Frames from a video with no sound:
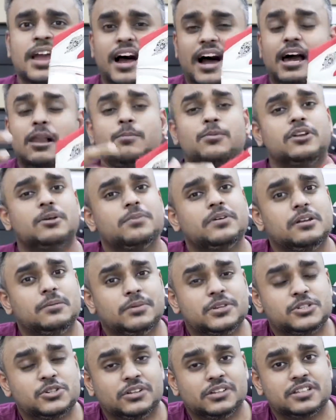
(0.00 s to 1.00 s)
I'll put up an
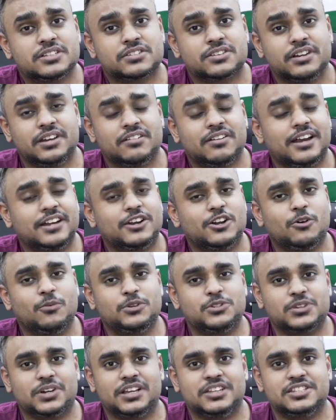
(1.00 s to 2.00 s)
image on the screen right now
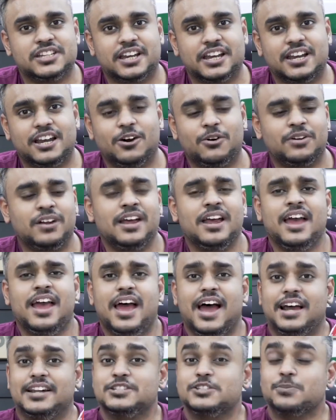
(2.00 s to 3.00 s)
which you can check it out
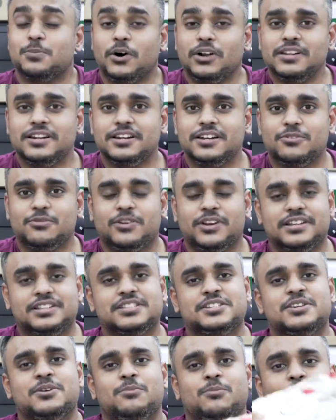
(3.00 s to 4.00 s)
and spot the
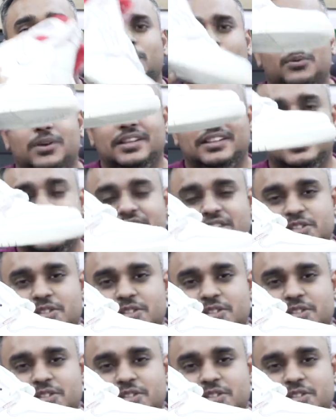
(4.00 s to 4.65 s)
difference between these